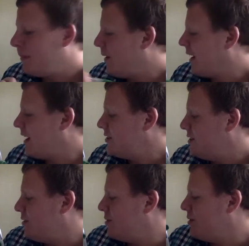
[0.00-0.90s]
Okay, so
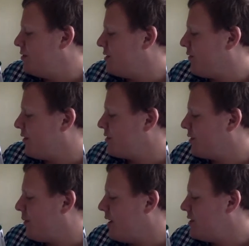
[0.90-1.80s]
you use the first
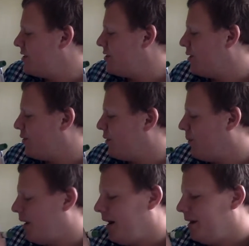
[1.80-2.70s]
equation, solve for
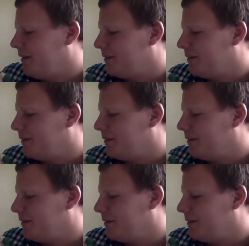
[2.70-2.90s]
y.